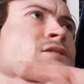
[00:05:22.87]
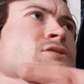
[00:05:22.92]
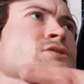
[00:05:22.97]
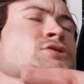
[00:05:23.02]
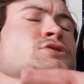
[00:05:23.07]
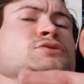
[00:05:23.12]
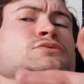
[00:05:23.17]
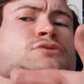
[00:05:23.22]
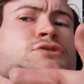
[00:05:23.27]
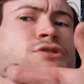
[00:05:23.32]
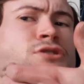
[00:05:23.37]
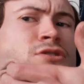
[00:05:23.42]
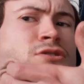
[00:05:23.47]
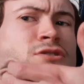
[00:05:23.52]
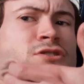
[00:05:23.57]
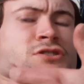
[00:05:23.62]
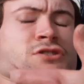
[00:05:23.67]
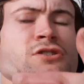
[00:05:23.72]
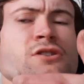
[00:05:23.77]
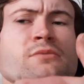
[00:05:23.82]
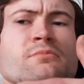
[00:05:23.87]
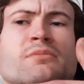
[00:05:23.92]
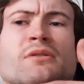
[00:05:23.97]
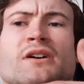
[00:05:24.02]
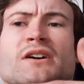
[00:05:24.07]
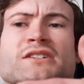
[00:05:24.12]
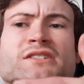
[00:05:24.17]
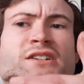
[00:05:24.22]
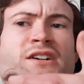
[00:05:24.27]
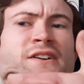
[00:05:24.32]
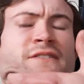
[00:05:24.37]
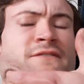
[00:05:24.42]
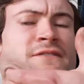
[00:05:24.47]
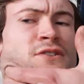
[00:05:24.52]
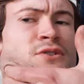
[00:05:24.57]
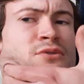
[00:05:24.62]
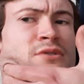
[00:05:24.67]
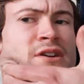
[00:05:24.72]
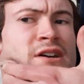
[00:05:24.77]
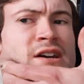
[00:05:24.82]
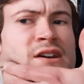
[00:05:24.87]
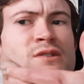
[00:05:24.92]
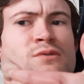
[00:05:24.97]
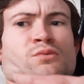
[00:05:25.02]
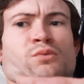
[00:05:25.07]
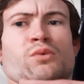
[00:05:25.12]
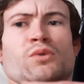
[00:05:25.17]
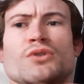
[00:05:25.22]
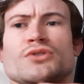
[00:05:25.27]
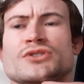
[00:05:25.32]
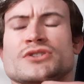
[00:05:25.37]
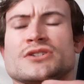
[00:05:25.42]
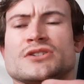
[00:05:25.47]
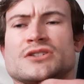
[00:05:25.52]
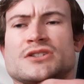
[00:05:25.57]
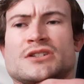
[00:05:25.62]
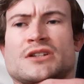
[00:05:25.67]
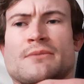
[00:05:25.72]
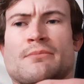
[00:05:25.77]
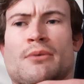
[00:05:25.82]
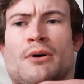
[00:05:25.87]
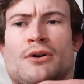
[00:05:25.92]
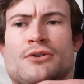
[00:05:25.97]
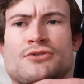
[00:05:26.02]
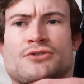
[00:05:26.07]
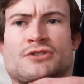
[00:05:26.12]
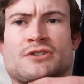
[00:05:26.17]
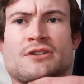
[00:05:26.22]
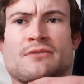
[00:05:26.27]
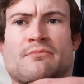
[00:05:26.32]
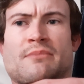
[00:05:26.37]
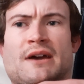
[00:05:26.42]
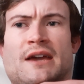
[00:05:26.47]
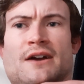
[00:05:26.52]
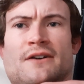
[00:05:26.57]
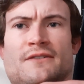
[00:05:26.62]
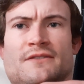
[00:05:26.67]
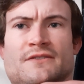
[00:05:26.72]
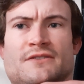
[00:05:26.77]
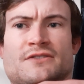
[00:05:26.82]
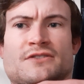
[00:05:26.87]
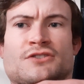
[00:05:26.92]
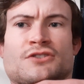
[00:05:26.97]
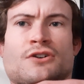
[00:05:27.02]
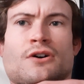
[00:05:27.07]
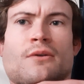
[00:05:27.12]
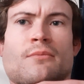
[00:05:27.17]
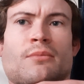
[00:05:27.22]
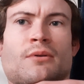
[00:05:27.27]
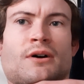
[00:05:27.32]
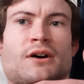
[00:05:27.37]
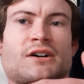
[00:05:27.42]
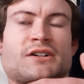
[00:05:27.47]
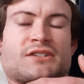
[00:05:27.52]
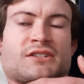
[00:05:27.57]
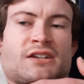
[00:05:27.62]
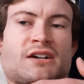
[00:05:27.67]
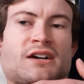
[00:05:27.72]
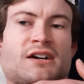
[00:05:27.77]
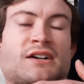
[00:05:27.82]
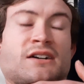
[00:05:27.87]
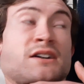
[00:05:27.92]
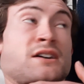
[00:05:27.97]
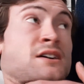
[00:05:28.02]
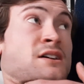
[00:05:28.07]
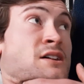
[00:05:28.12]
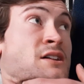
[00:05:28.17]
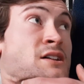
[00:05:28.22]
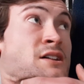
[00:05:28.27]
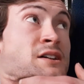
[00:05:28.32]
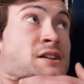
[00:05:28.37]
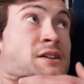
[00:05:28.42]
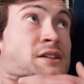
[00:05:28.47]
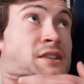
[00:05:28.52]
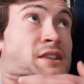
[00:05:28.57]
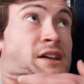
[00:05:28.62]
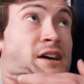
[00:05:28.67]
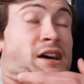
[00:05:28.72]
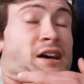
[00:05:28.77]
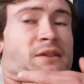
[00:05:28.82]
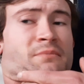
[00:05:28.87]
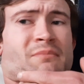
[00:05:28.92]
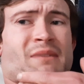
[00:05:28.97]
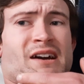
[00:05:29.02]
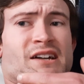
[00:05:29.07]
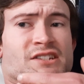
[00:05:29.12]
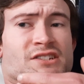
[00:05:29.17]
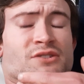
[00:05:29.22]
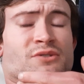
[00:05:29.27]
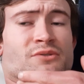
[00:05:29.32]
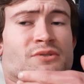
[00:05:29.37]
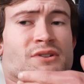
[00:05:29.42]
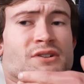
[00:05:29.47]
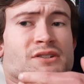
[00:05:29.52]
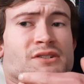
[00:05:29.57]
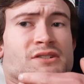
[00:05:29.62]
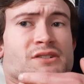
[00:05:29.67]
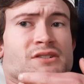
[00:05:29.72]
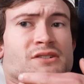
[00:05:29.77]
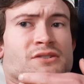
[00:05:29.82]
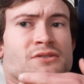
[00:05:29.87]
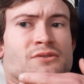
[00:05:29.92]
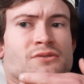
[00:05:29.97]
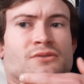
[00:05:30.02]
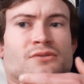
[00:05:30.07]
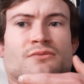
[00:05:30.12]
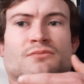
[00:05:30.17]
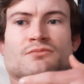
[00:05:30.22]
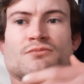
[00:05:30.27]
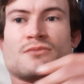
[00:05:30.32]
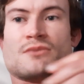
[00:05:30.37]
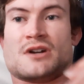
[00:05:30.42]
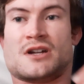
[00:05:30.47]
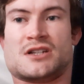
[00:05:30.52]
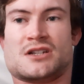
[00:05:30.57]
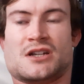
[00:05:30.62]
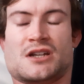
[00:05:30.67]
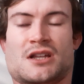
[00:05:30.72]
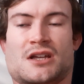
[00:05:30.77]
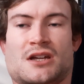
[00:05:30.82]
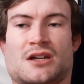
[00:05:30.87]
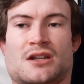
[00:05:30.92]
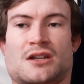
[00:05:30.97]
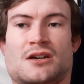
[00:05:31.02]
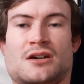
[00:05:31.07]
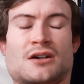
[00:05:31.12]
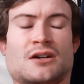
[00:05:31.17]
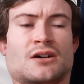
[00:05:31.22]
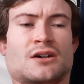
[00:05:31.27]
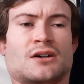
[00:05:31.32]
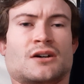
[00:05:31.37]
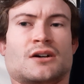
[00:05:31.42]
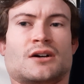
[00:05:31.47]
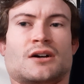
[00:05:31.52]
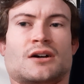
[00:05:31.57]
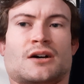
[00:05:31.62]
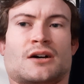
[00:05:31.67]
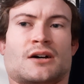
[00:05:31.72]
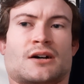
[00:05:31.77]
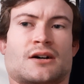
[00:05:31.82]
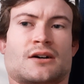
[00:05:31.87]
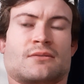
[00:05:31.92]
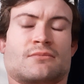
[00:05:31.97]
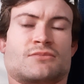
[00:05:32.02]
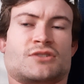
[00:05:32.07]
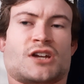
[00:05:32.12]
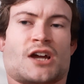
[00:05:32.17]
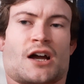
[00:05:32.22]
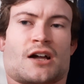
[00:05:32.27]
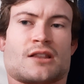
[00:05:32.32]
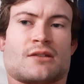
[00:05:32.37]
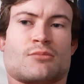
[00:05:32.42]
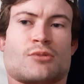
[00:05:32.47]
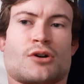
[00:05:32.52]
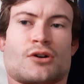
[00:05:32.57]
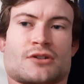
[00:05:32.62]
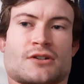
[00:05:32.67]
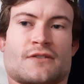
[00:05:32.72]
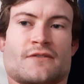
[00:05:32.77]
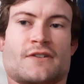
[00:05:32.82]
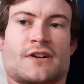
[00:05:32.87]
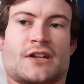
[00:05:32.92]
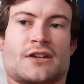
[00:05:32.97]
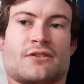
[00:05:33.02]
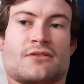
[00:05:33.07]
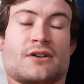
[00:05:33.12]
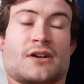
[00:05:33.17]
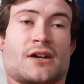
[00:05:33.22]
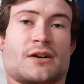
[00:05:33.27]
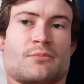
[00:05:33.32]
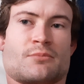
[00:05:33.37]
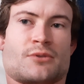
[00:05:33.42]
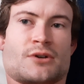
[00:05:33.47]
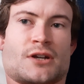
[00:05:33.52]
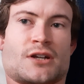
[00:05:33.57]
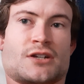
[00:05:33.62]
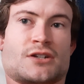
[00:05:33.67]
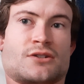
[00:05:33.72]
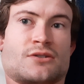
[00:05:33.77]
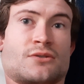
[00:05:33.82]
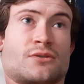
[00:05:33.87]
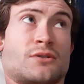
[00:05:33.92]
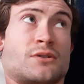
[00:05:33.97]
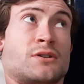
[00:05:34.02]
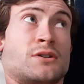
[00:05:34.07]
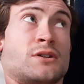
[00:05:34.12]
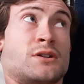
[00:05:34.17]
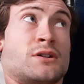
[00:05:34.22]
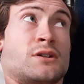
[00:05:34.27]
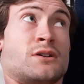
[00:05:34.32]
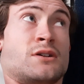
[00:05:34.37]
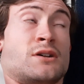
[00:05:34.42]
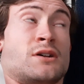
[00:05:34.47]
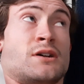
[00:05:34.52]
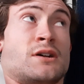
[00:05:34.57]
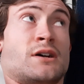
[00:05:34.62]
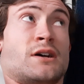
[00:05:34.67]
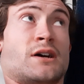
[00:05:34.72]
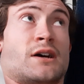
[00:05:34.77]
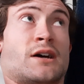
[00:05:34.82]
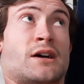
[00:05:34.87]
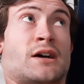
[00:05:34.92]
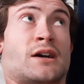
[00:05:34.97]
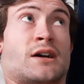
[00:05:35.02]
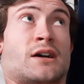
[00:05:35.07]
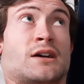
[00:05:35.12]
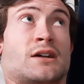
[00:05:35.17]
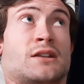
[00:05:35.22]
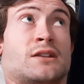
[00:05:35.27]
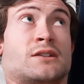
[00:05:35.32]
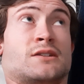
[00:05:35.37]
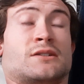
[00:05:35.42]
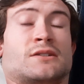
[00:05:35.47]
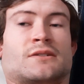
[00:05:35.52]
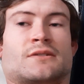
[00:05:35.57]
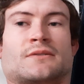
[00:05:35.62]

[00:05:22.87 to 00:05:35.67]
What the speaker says: who was on Scott Pye's car? Phil Keed wasn't supposed to be on Scott Pye's car. They had Matt Saunders, who engineered Jack LeBrock to victory, I'm pretty sure. And